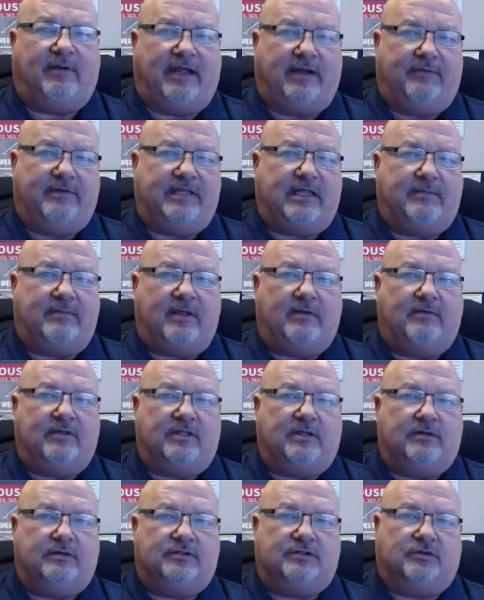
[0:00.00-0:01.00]
plan when they meet with
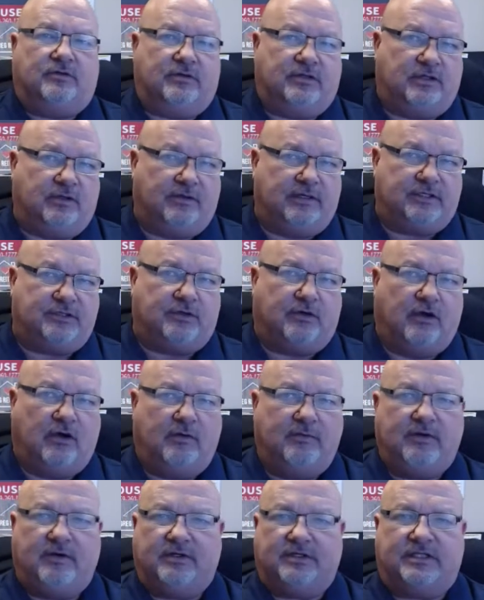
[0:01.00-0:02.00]
you. So if they're at your
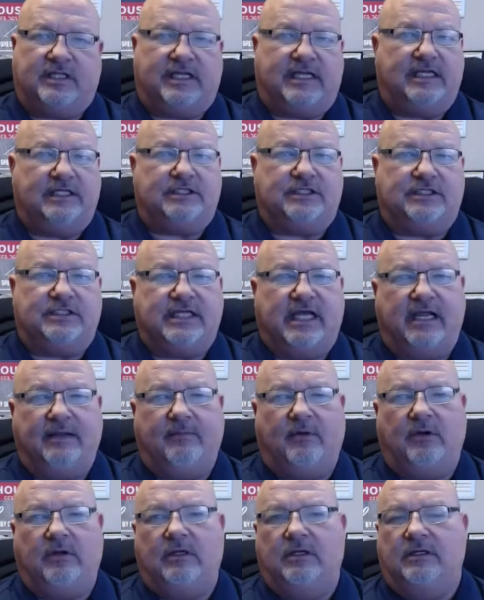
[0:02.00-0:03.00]
home, you're at the kitchen
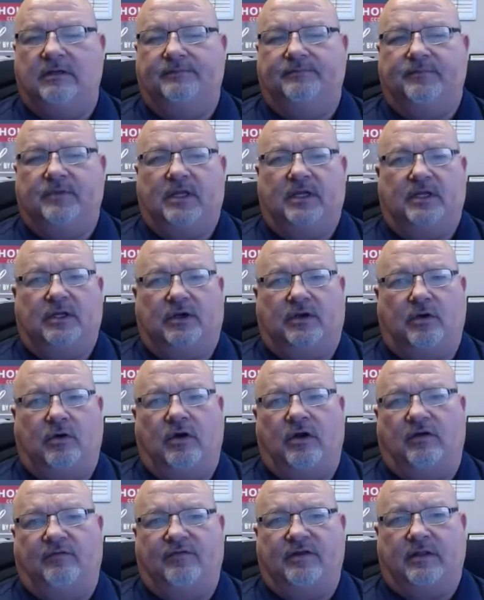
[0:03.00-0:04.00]
table, you're
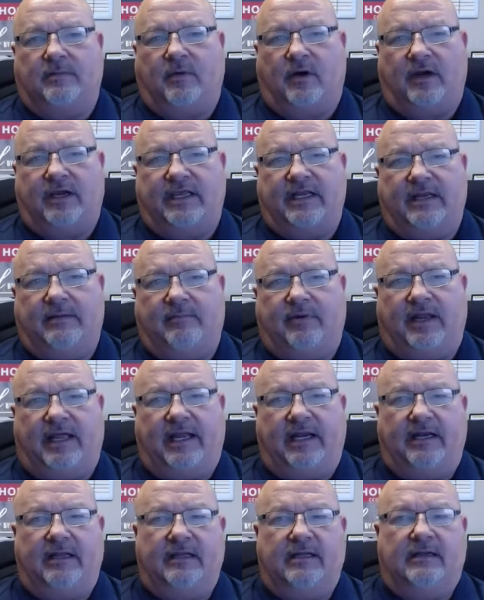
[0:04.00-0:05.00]
going over the marketing
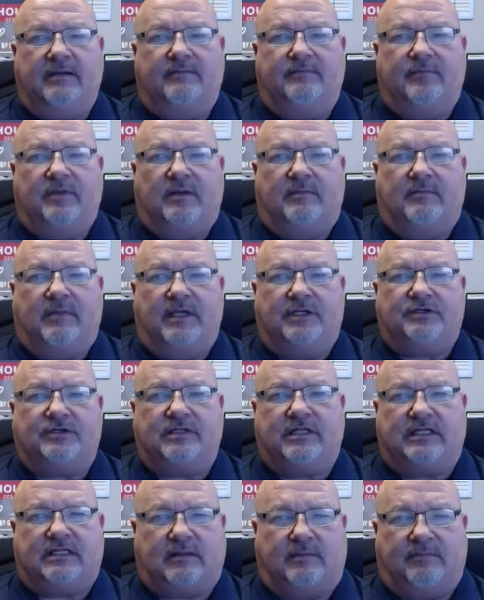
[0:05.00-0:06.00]
plan. Make sure
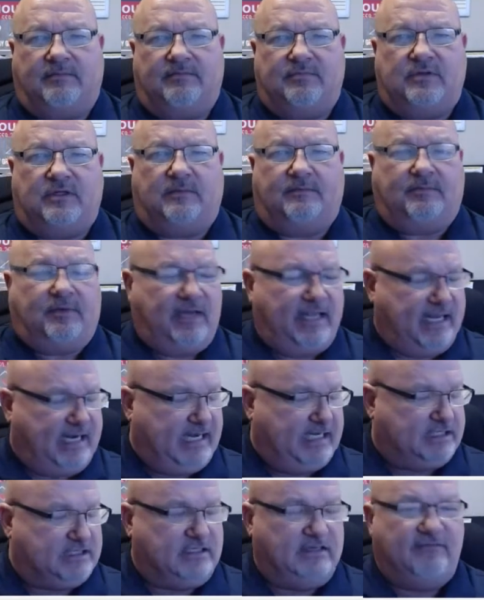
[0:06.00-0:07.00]
that the plan
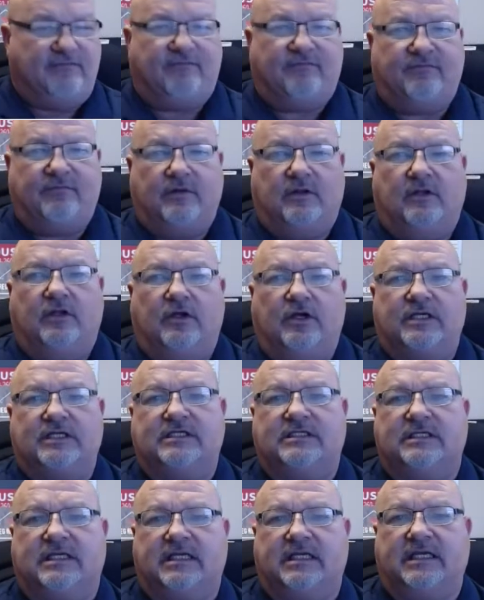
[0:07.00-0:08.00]
actually
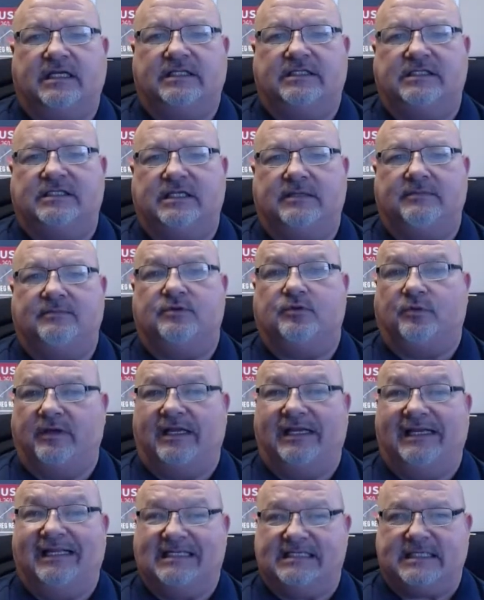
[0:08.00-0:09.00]
looks and seems
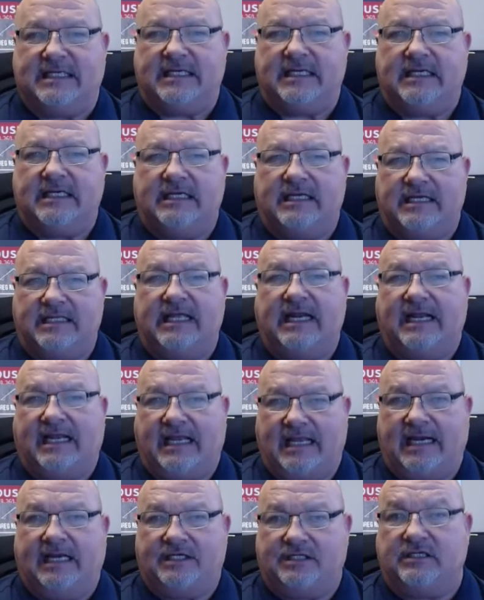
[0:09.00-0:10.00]
realistic and that it
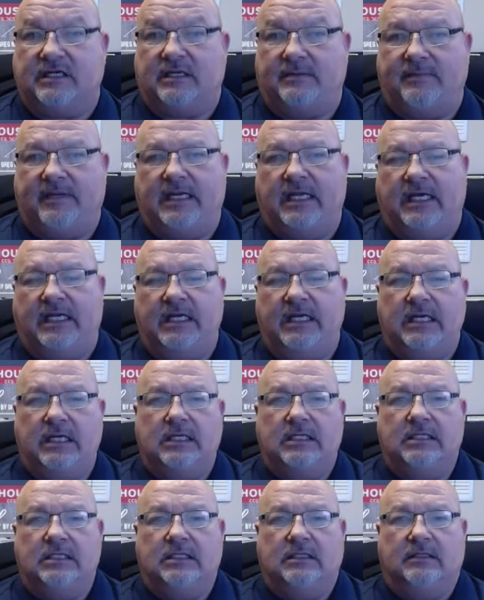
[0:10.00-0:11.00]
can actually be done.
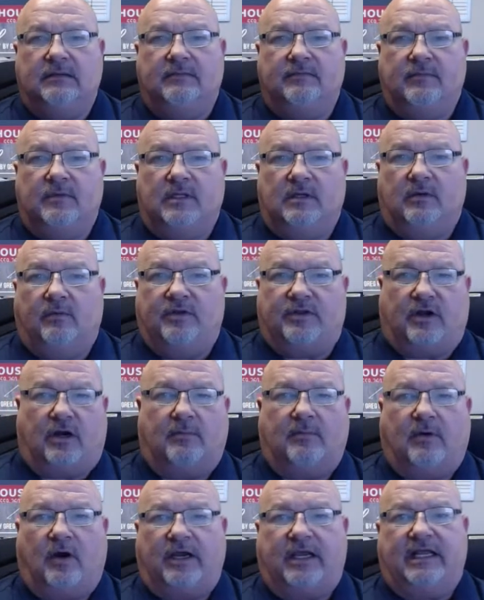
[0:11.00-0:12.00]
With our
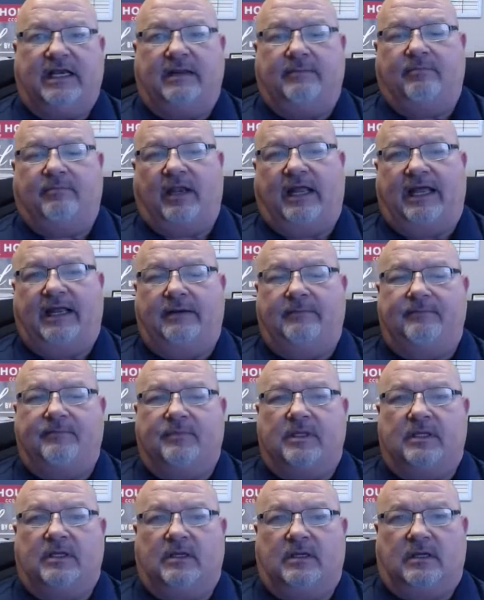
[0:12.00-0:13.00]
marketing plan,
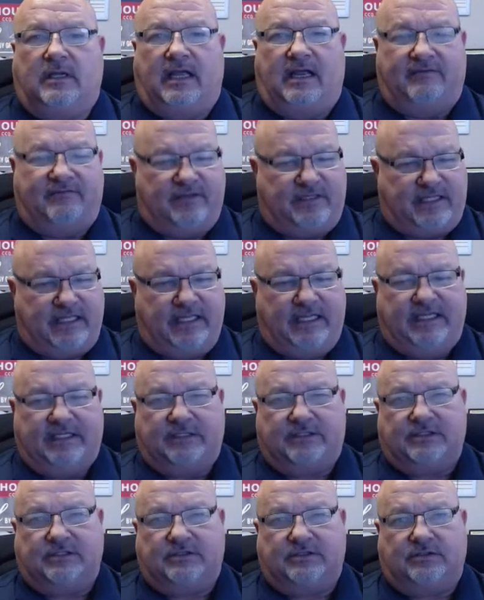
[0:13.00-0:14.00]
everything
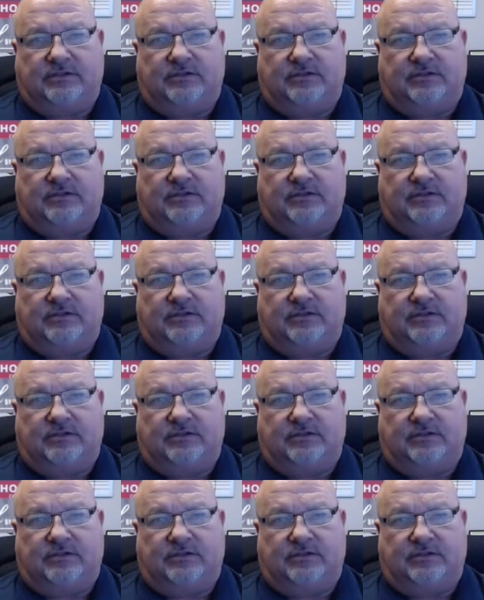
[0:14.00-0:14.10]
is